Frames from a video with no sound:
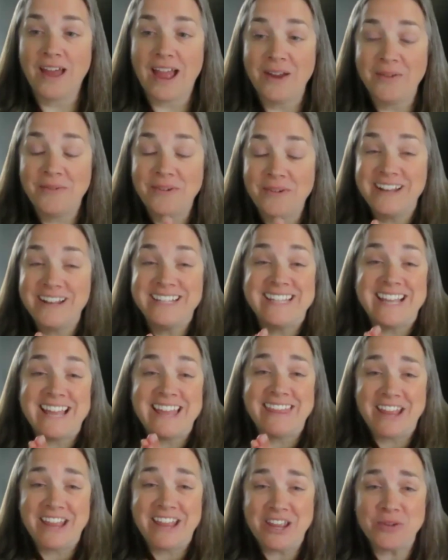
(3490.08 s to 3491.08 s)
I want to say
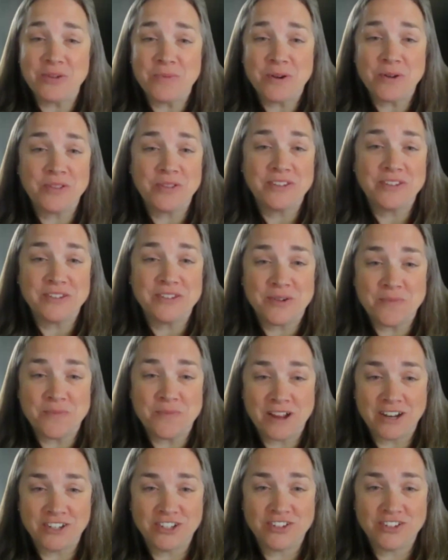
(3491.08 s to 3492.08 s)
thank you both so
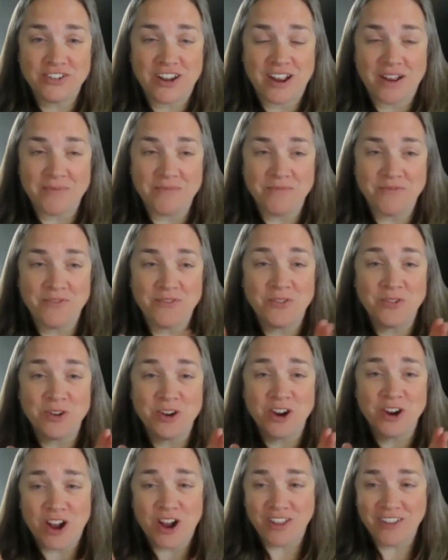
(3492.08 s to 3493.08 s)
much
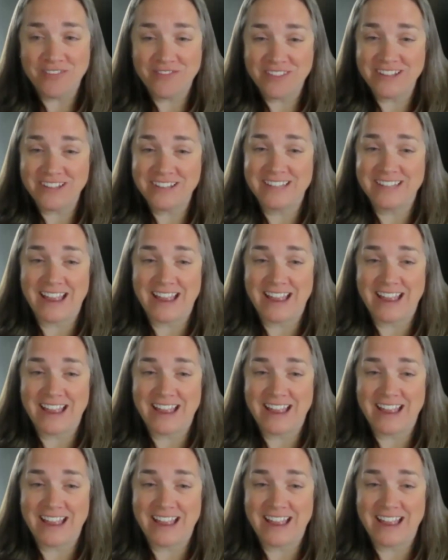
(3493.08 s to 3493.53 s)
for all of this.